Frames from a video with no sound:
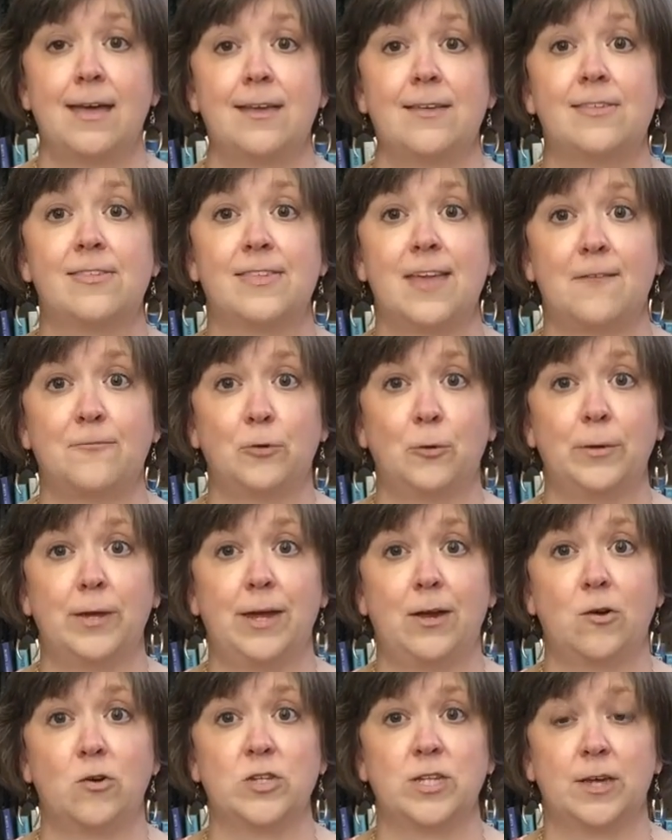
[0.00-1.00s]
Several
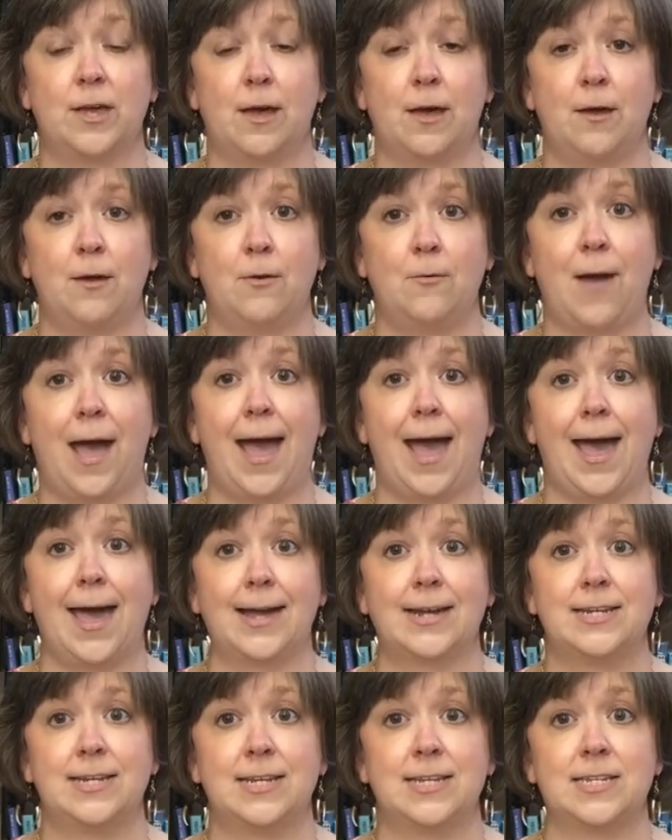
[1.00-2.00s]
years ago,
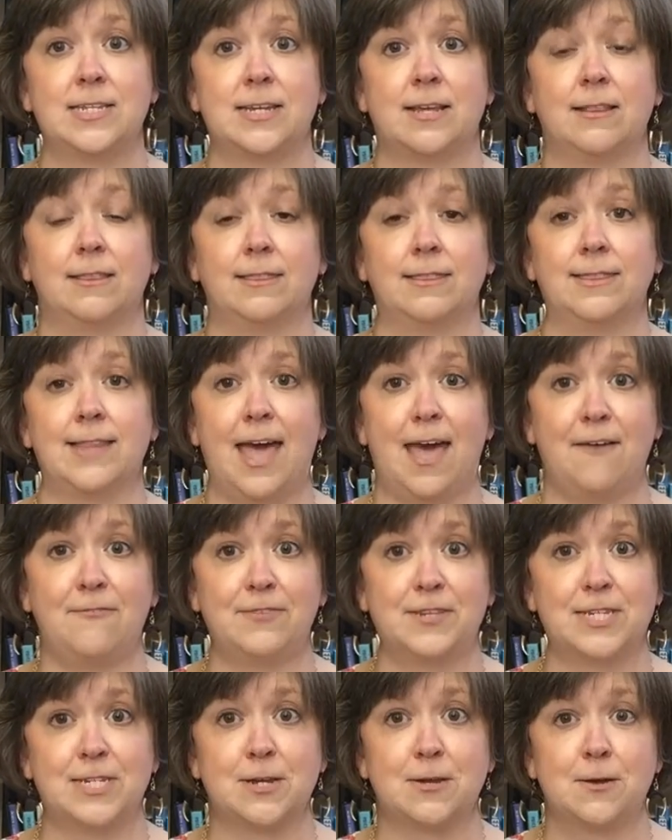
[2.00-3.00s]
Agnes
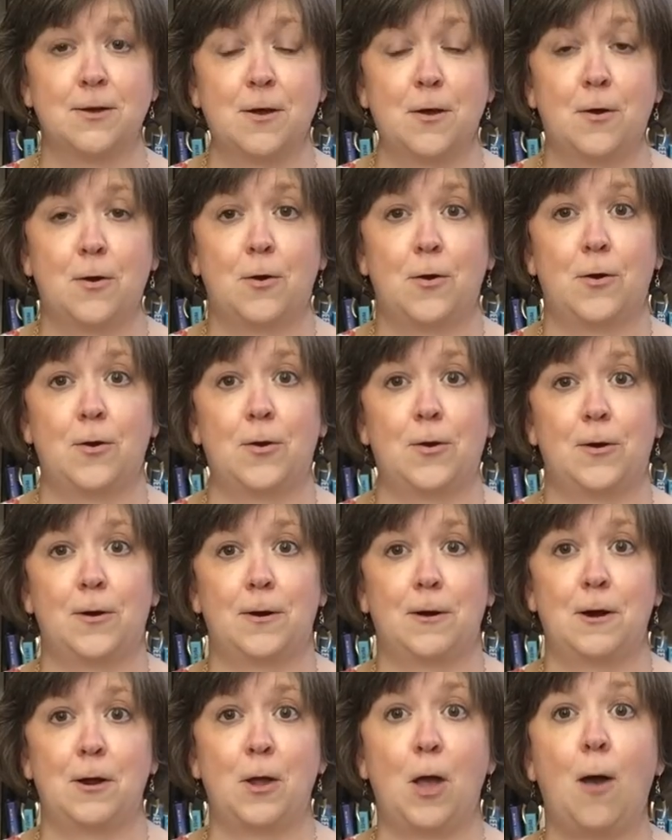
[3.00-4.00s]
left
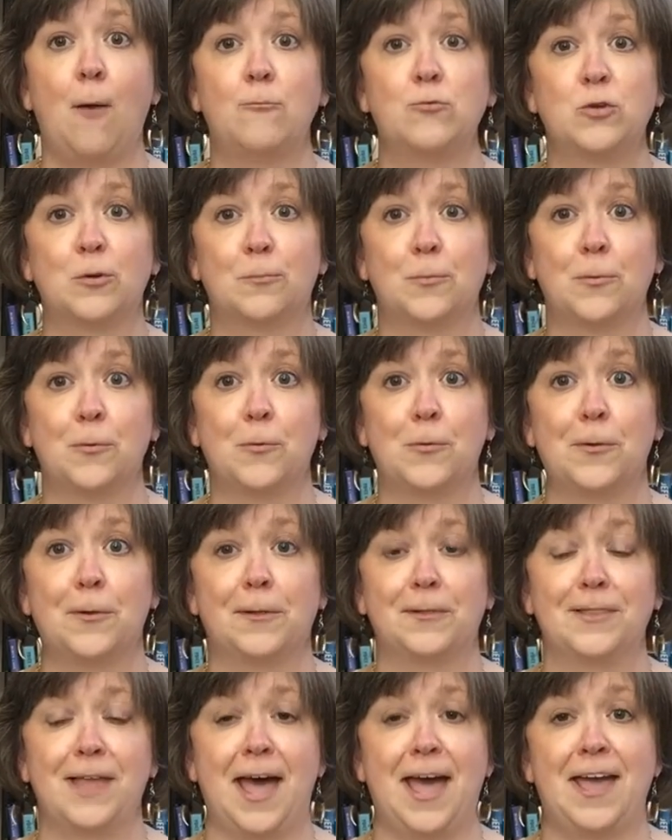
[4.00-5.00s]
her comfortable
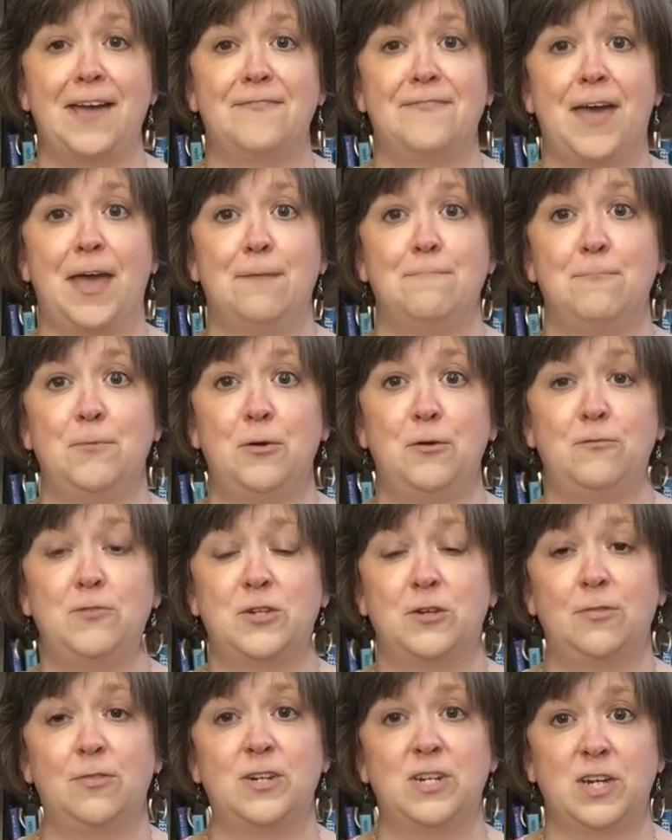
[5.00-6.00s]
life and moved
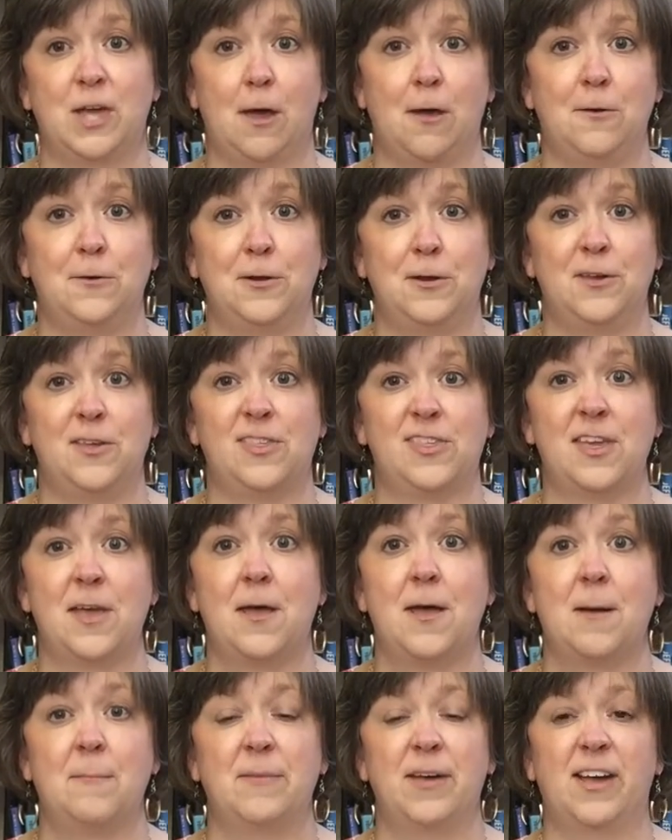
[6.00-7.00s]
to the Dakotas
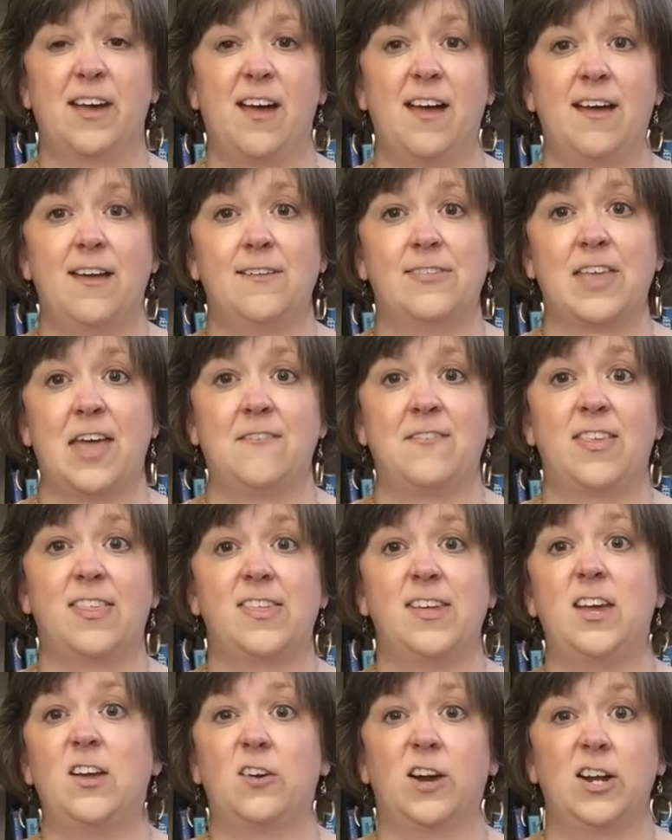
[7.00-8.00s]
because of a
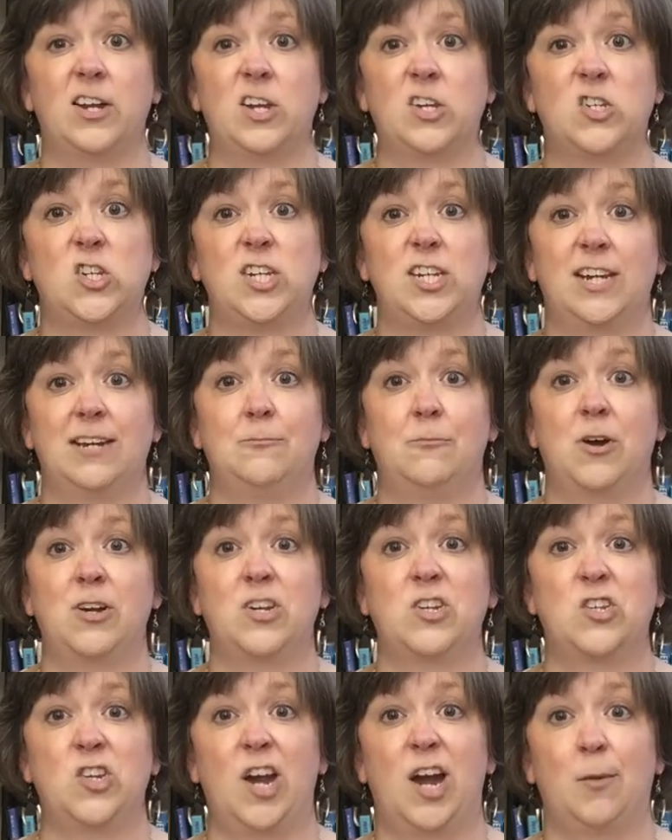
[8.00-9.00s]
secret she didn't want
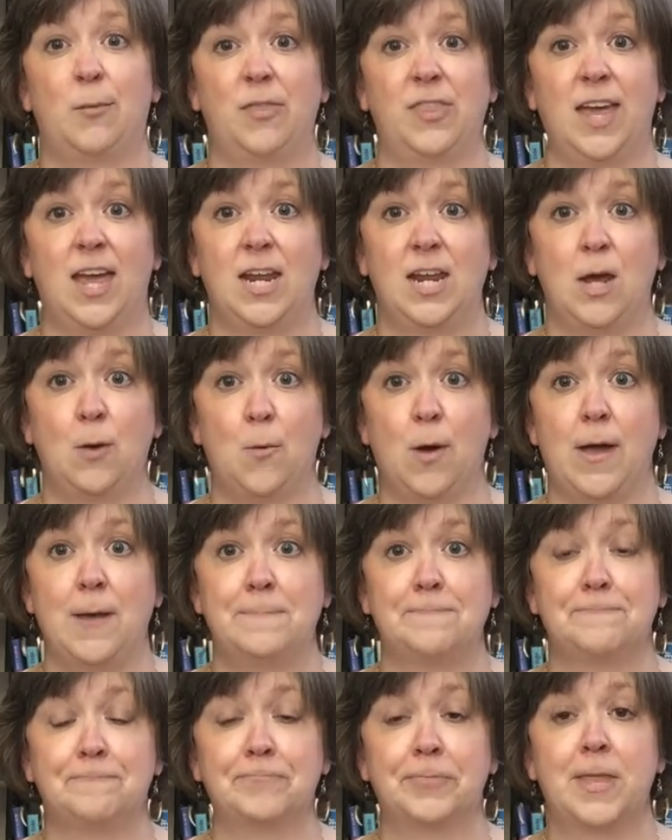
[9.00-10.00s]
to share with
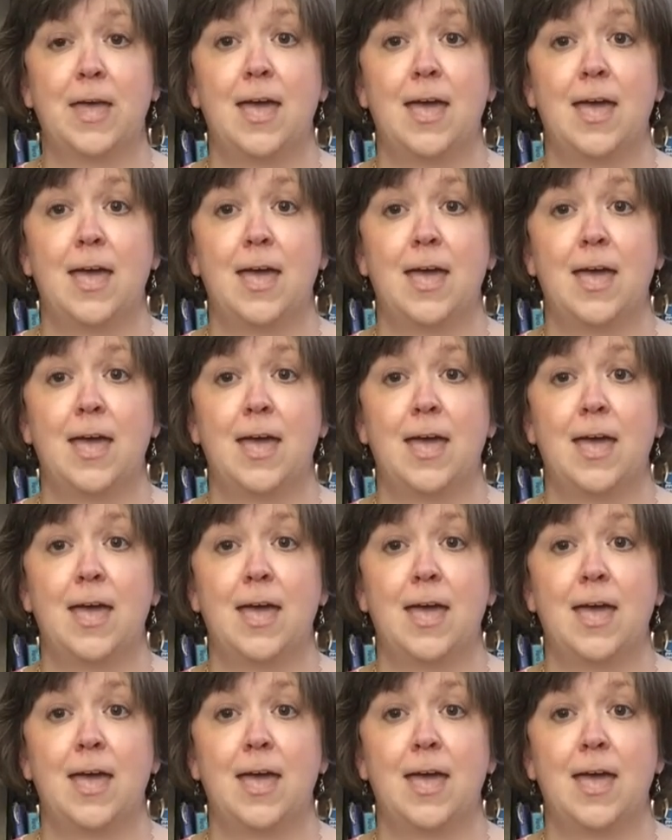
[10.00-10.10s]
anyone.